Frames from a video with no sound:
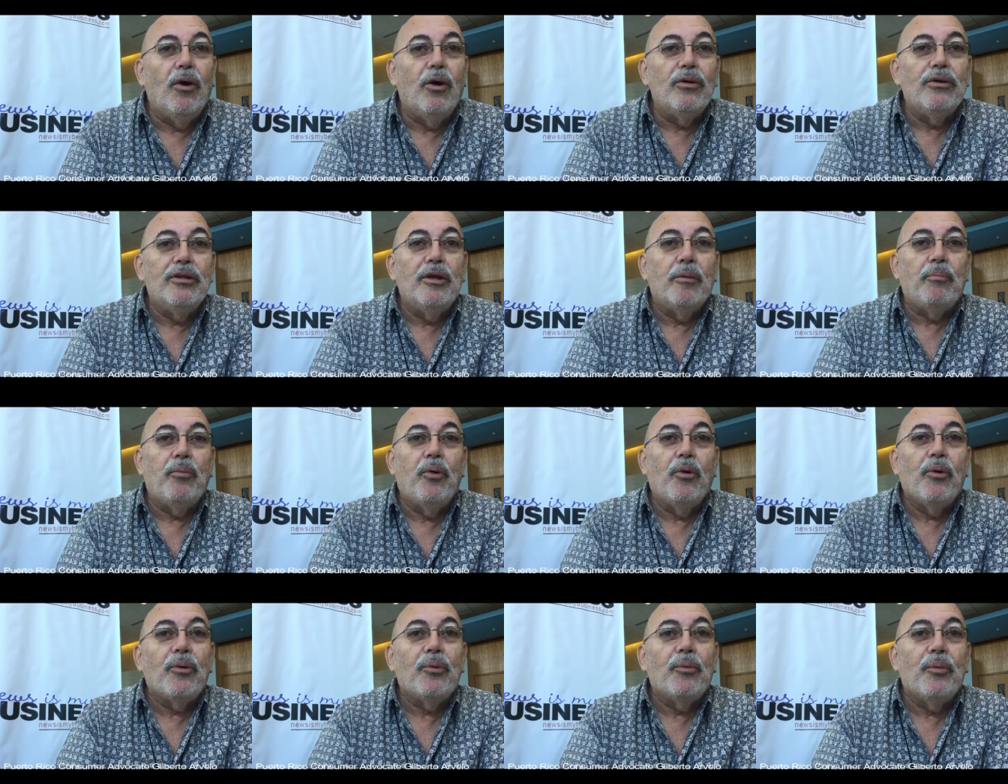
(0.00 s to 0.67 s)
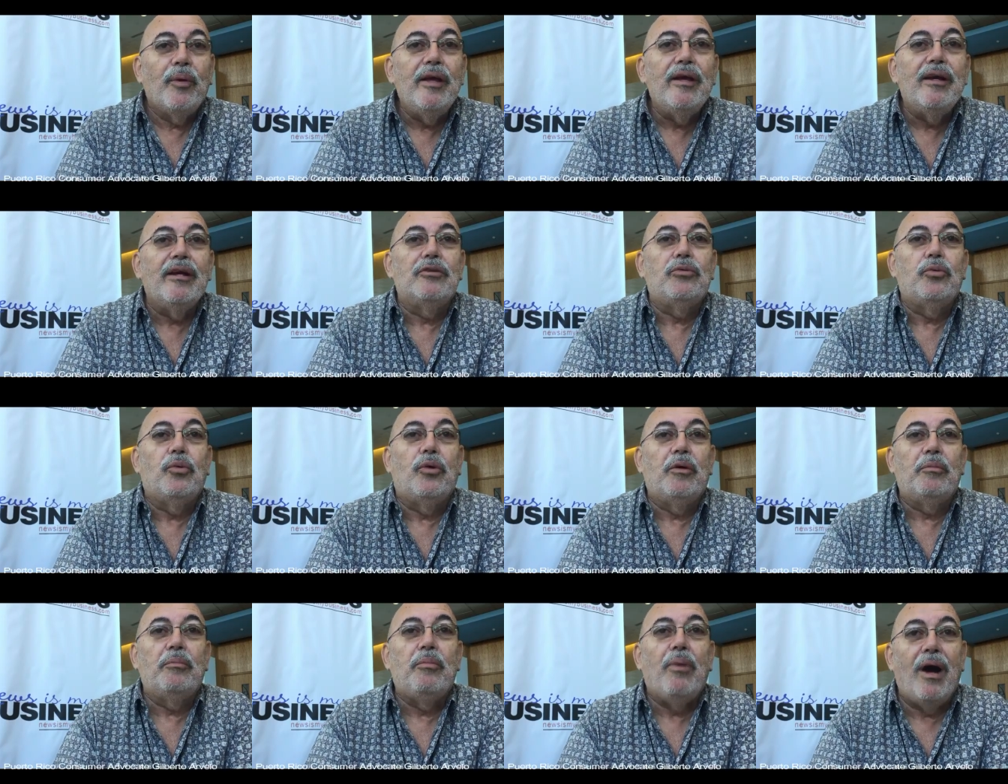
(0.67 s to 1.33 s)
all the Puerto Ricans
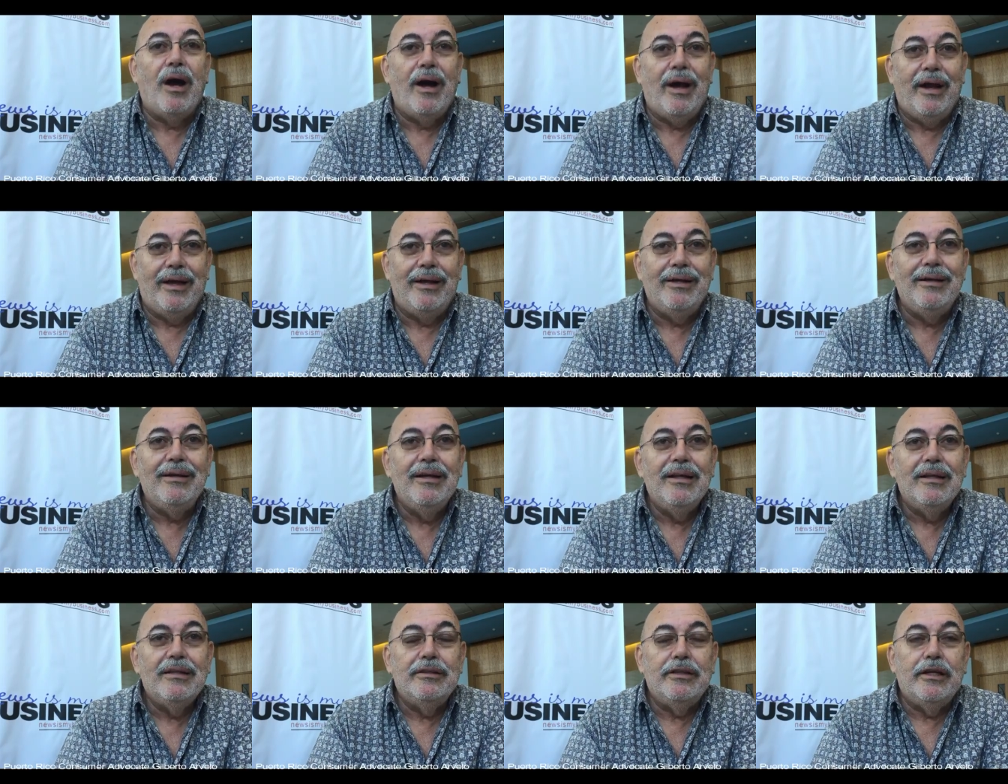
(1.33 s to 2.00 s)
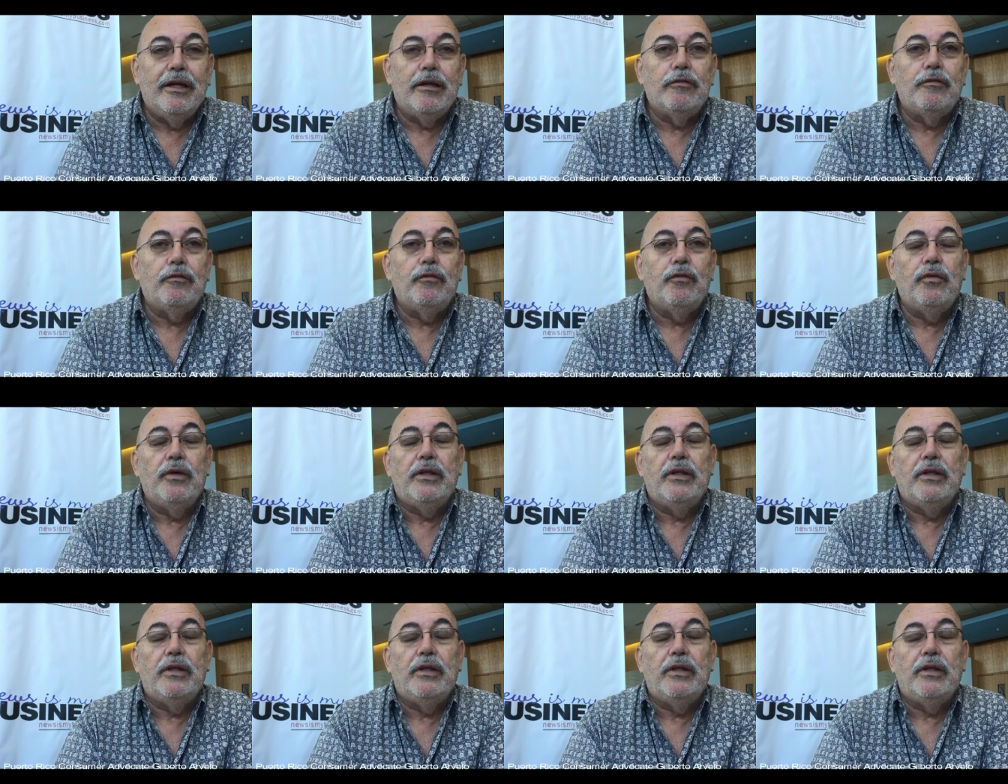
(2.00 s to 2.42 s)
were buying their,